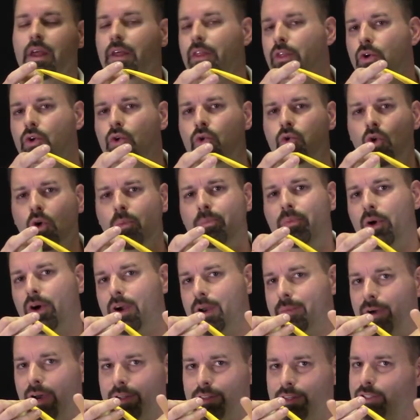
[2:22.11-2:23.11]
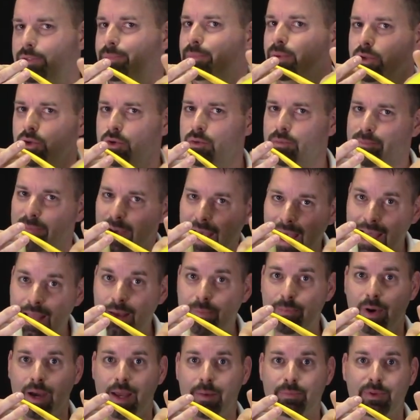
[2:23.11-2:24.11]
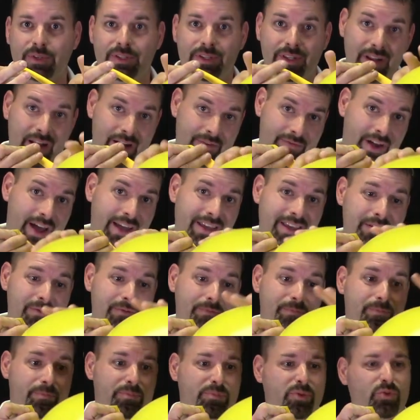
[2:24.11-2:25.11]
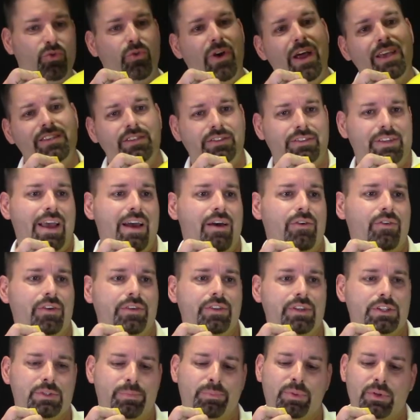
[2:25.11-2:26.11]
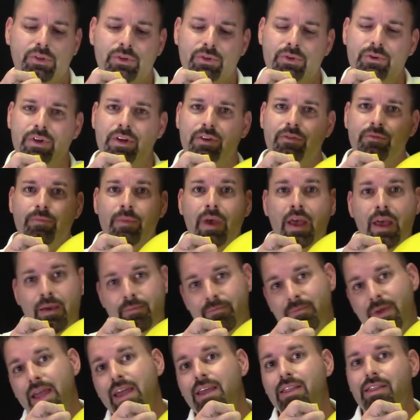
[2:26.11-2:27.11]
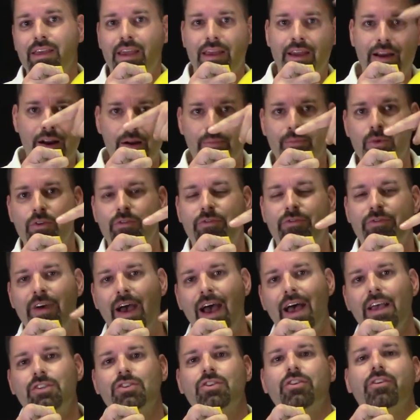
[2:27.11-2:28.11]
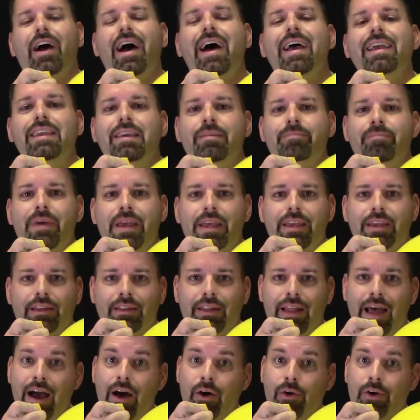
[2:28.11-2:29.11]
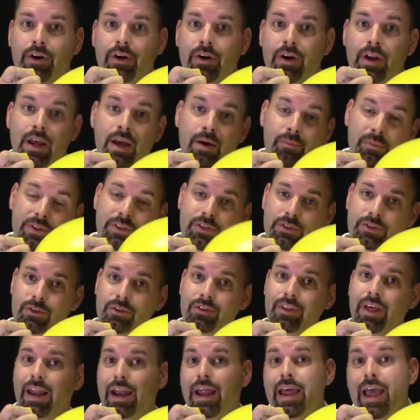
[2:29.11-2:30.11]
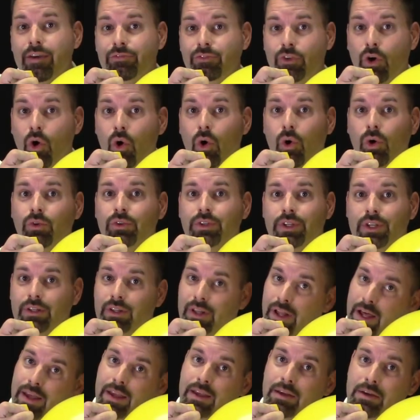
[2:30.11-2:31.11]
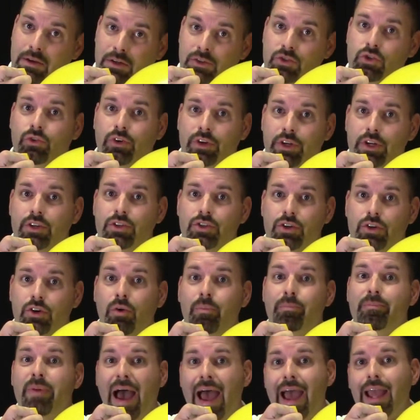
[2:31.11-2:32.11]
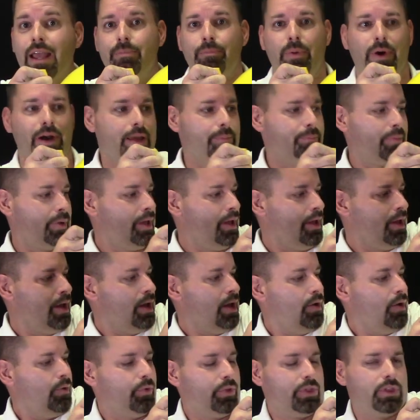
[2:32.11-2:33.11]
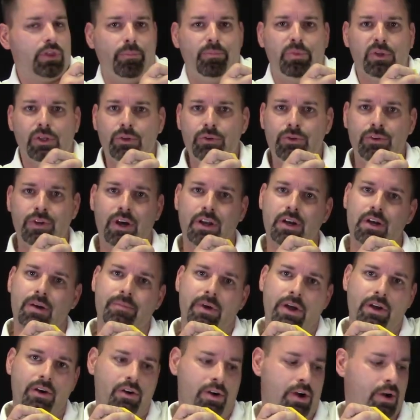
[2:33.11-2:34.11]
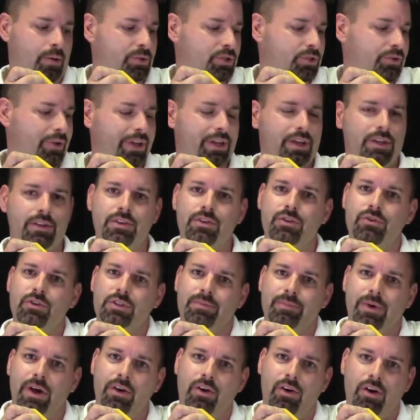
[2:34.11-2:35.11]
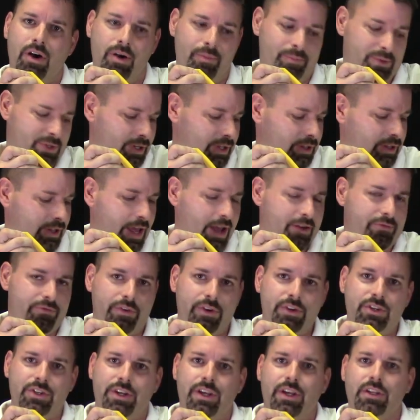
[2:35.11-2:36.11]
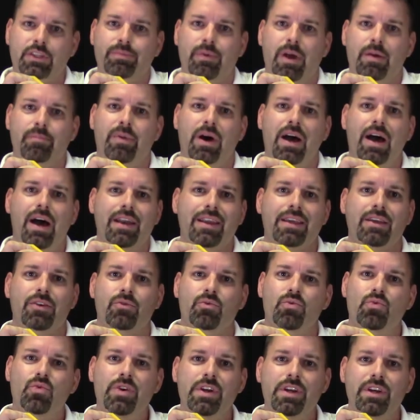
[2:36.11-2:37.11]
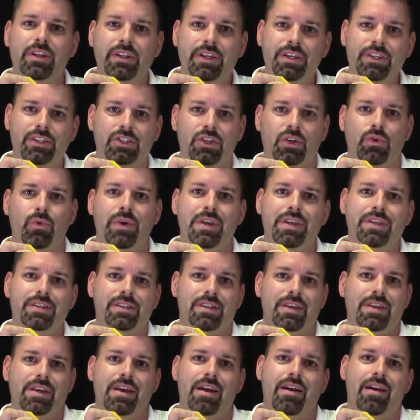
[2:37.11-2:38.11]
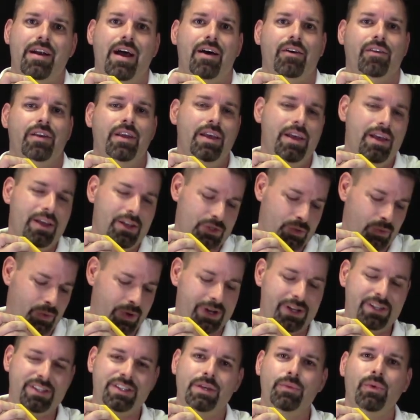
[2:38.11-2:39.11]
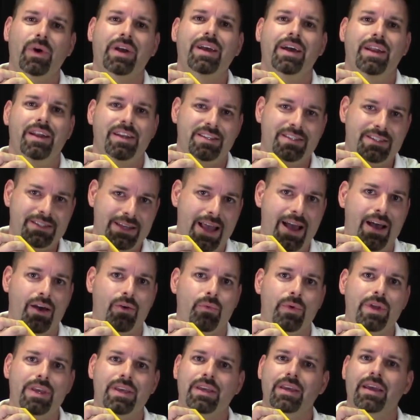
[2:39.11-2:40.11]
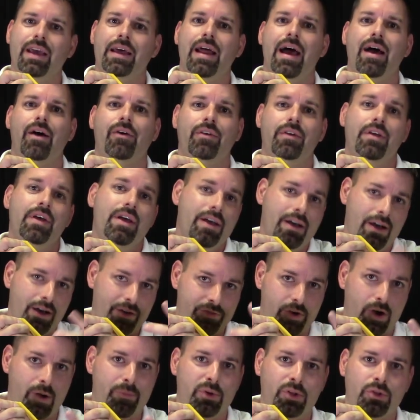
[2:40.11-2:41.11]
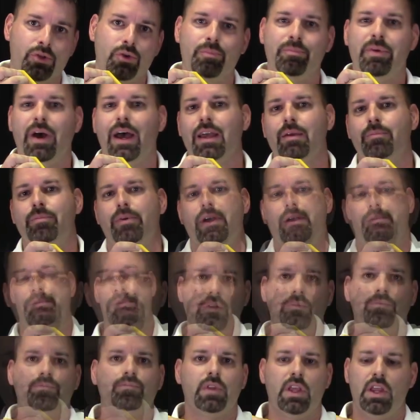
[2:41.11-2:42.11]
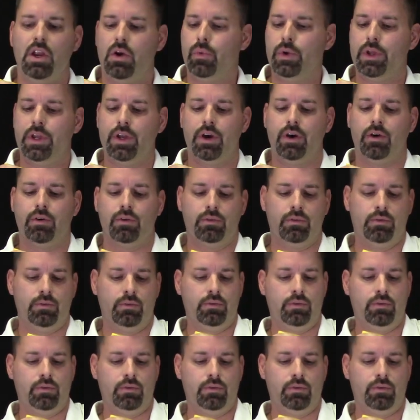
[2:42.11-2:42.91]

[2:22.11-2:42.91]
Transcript: Now the cool part about this balloon bagpipe is that if I can press down on this balloon and make the air move faster, I can make it louder. But to do that, I have to hold it like a traditional bagpipe with the balloon under my arm so I can use my arm to leverage against my body and really squeeze the air out. So we're gonna see what kind of sound we can get out of our balloon bagpipe. Here we go.